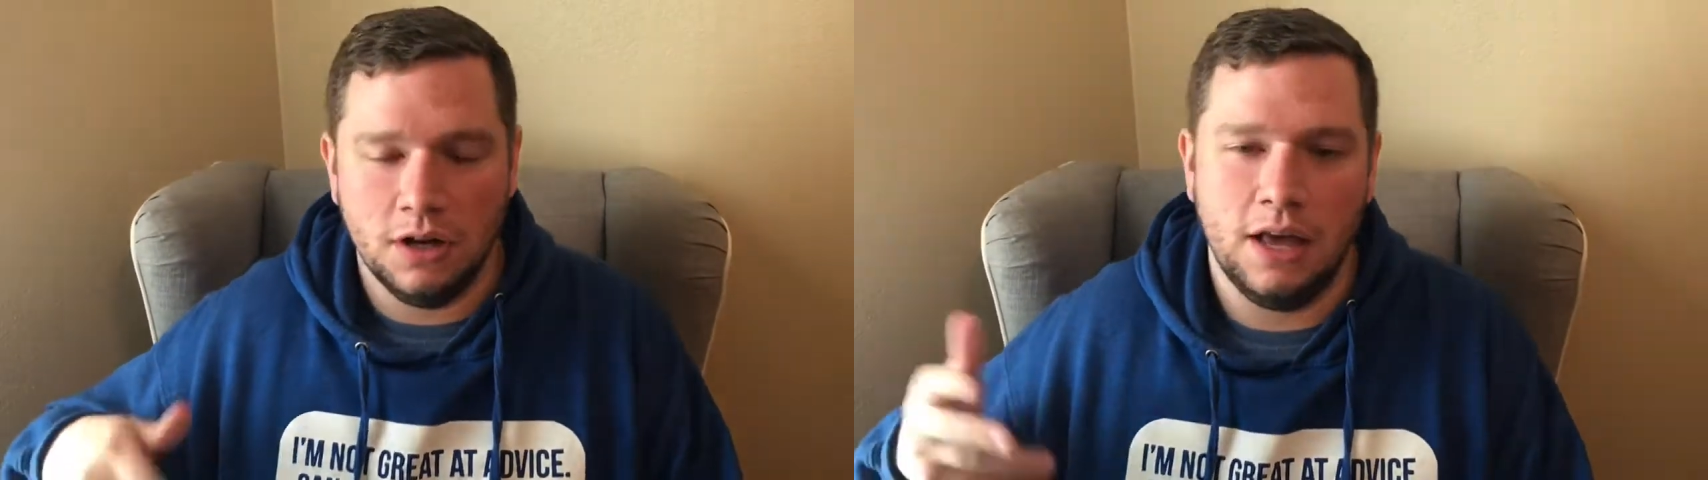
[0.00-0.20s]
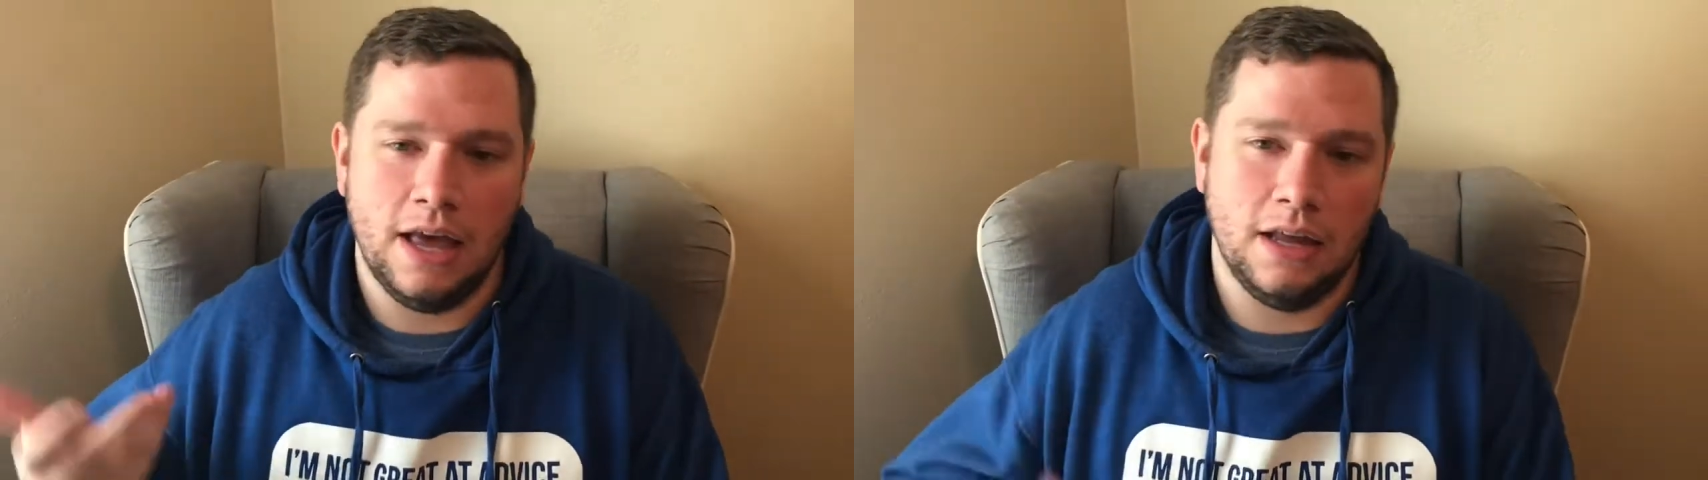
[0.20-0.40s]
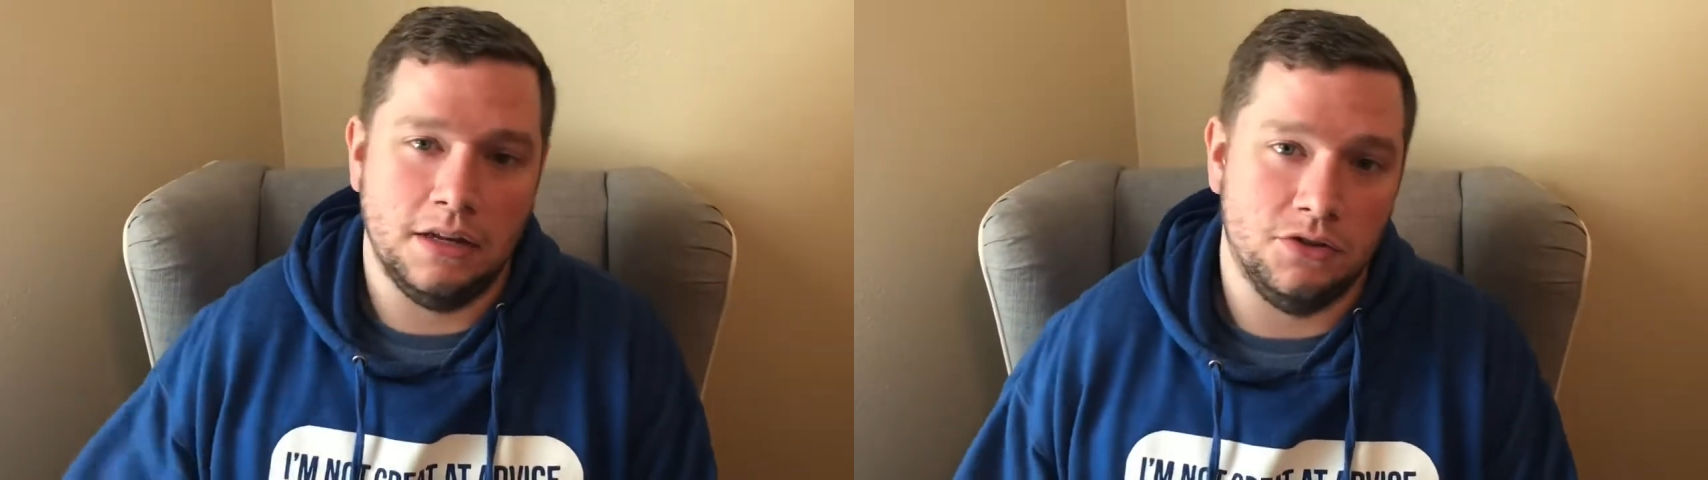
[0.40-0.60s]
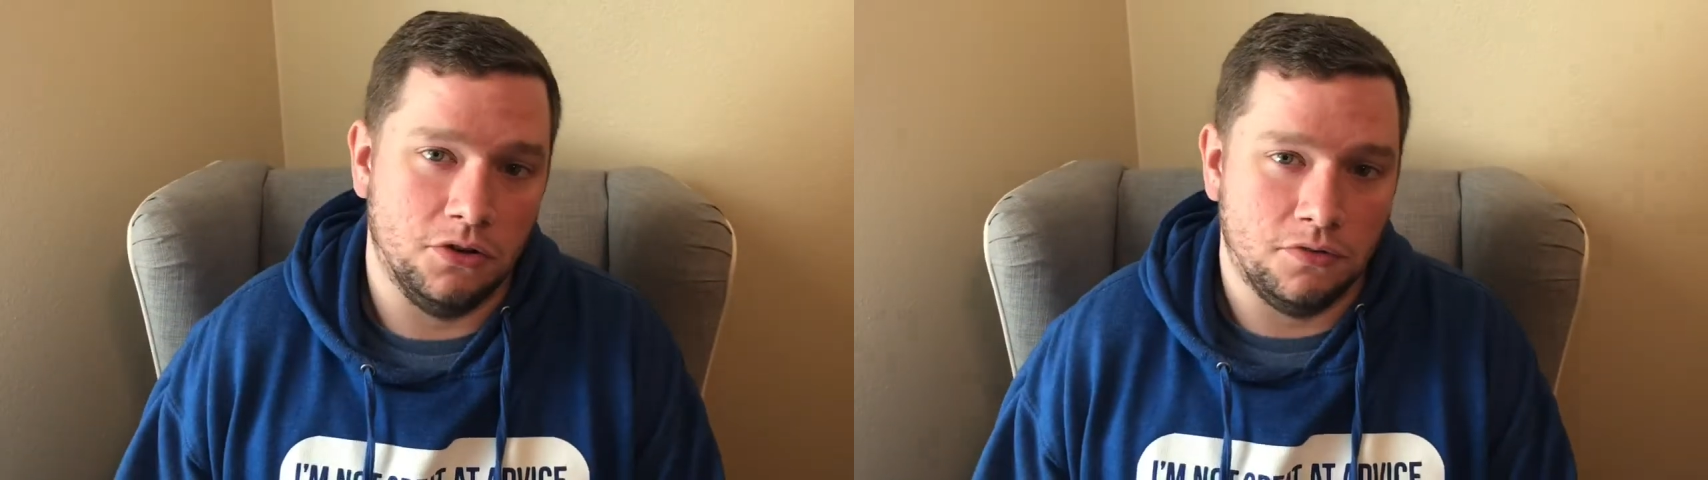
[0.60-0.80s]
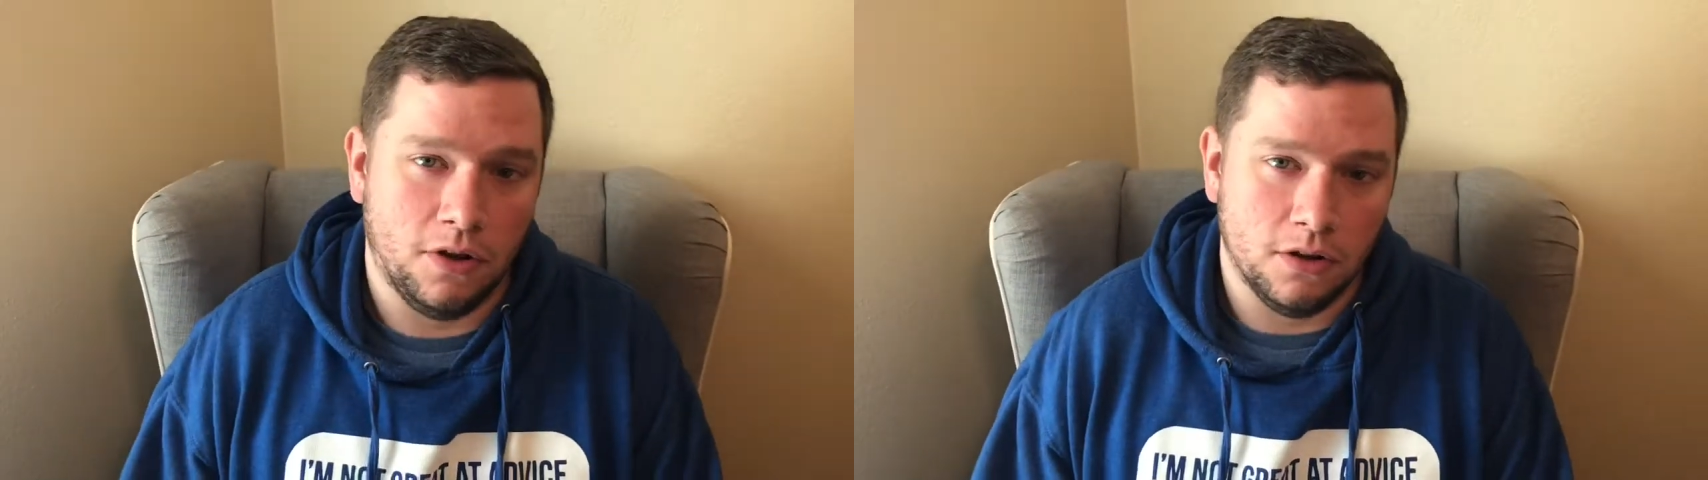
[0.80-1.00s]
and easier to
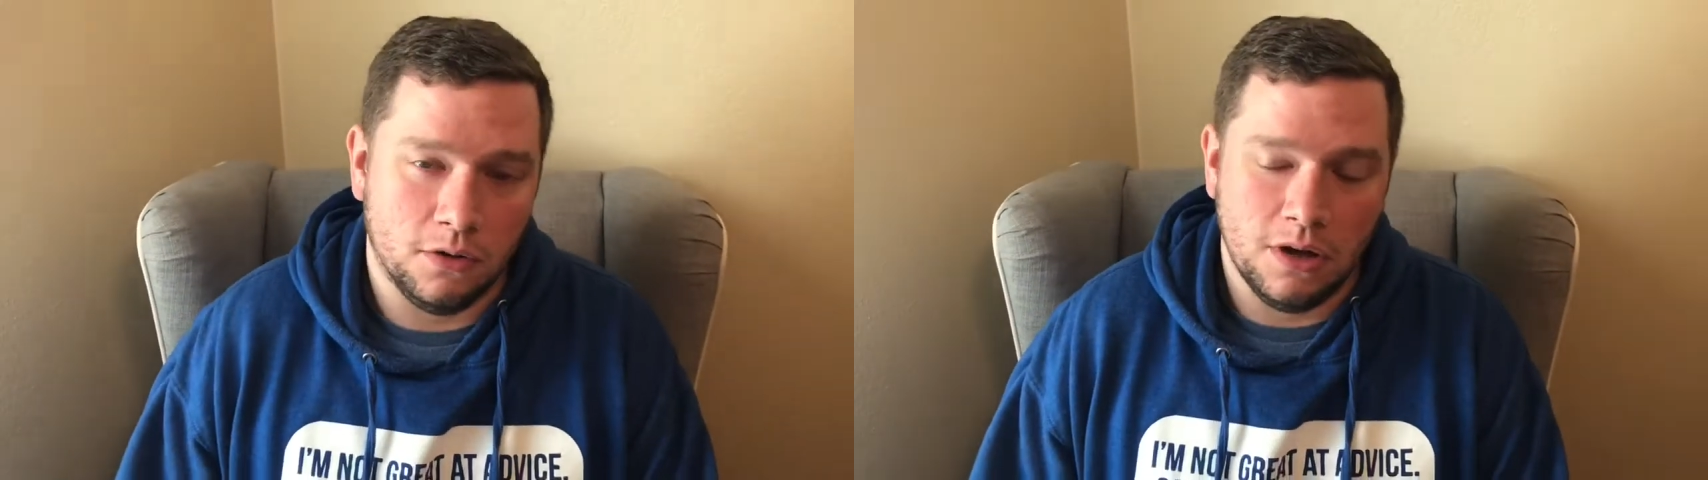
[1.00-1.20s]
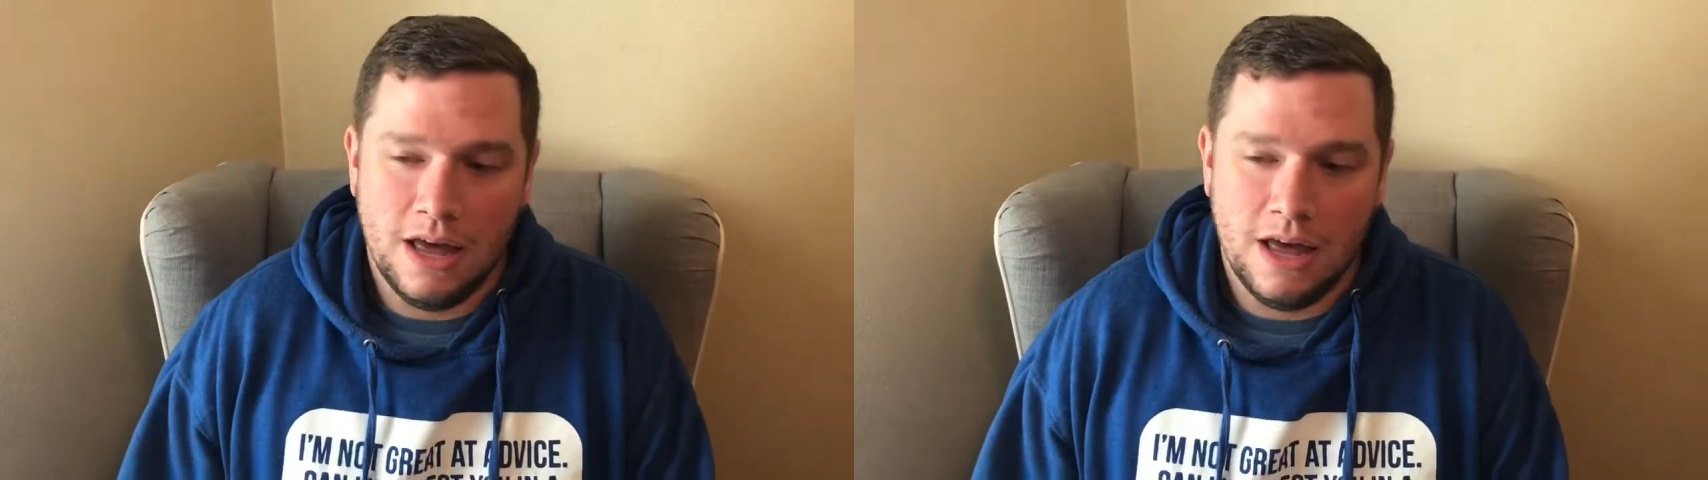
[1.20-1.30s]
follow.